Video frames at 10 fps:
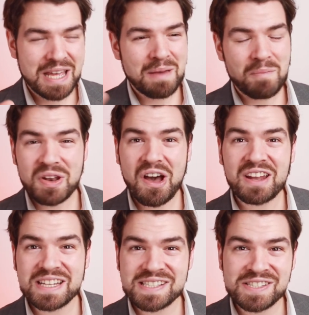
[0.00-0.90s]

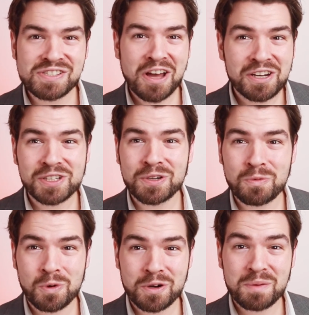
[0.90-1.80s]
monotonous is not a good
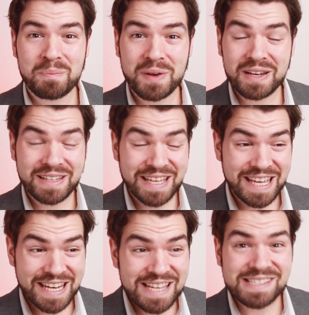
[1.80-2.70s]
word, but
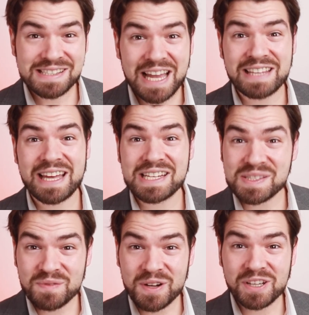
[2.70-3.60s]
it is like that. It's
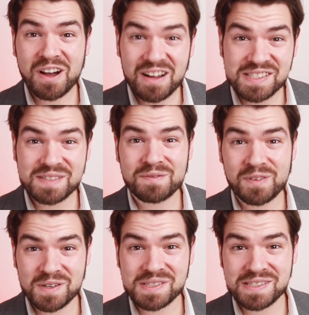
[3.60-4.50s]
very constant,
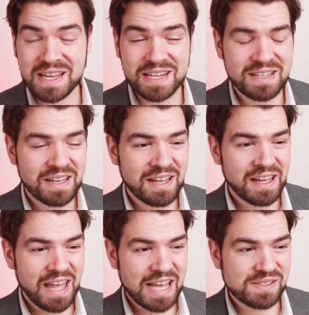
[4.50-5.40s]
very steady.
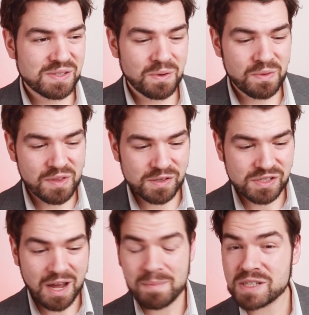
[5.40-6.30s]
And so there's
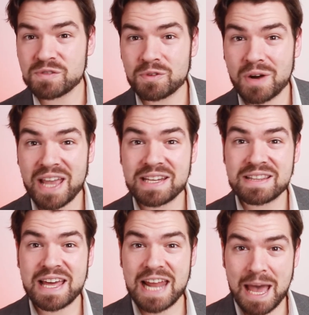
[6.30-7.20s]
not much variety
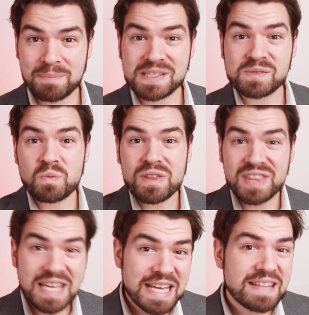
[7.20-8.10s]
that happens
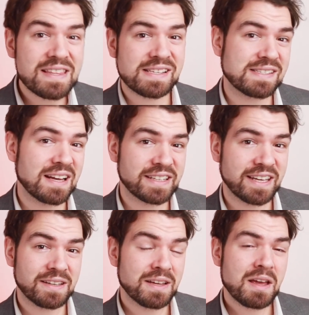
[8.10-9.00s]
within this
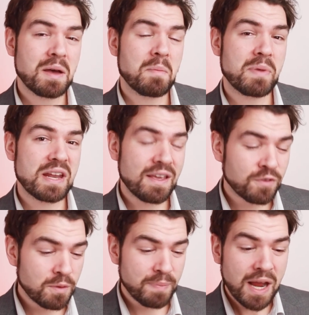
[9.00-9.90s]
sake. But if
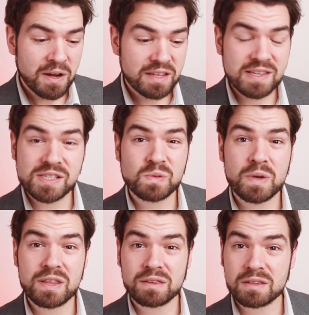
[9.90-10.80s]
you're pairing this
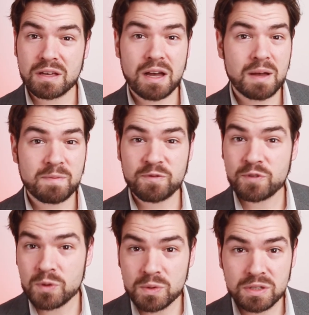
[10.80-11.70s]
with
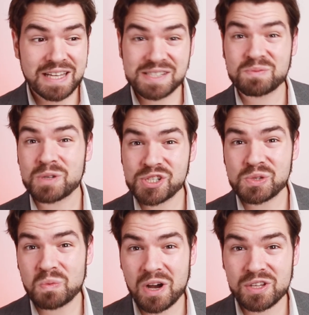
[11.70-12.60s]
food, that's what you
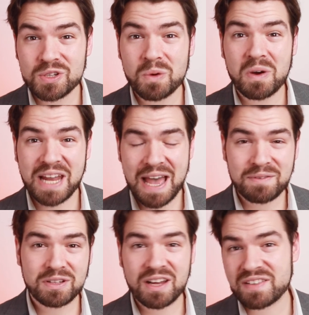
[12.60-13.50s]
want. You don't want to have a
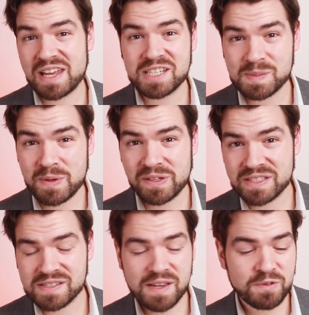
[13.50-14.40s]
lot of that
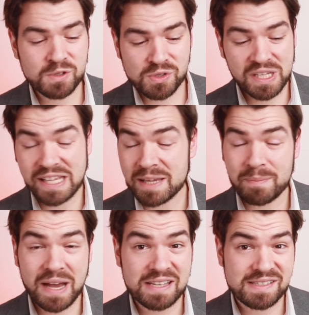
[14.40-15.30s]
experience. If you're drinking it
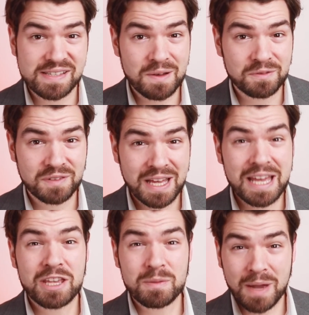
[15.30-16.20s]
by itself,
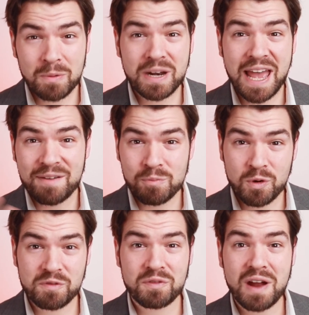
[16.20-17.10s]
you might want to have
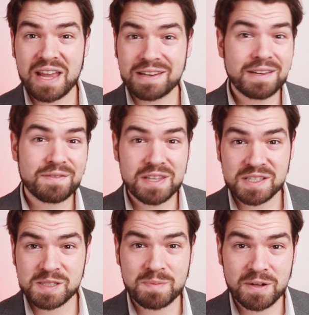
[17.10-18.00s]
more variety of the
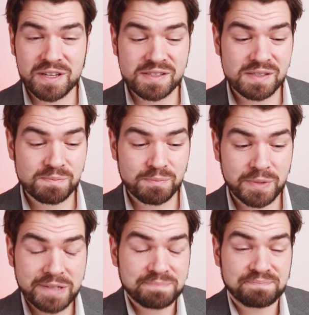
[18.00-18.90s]
experience.
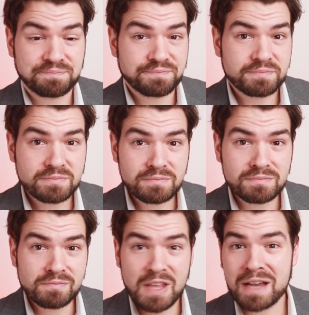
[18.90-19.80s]
But
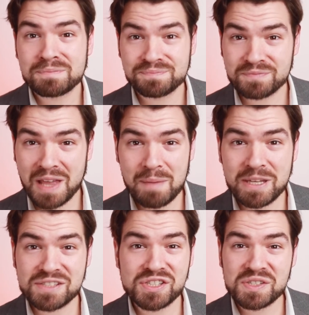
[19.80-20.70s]
yeah, I mean,
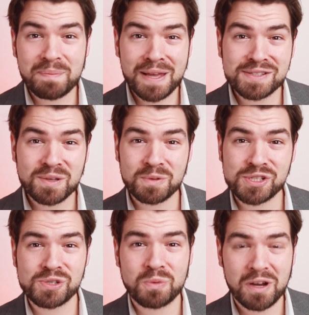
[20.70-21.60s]
it just depends on
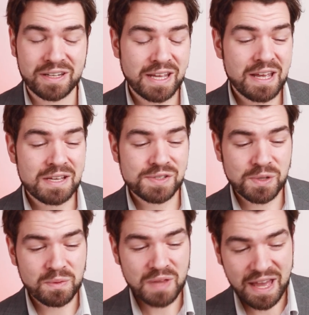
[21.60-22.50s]
what you want.
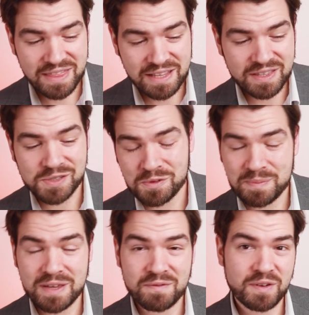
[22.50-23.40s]
So I think this would
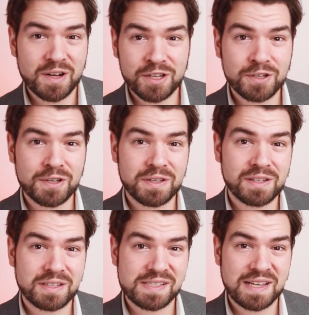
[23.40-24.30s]
be a very
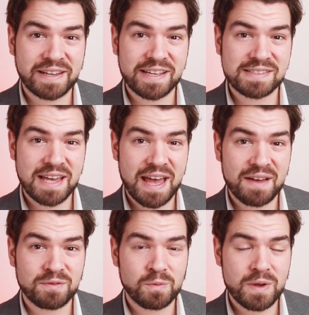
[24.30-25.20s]
good sake to
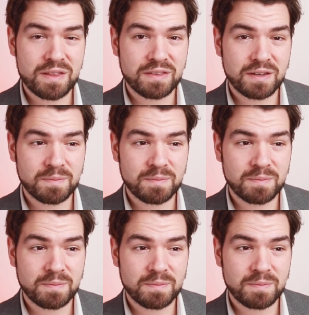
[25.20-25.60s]
have with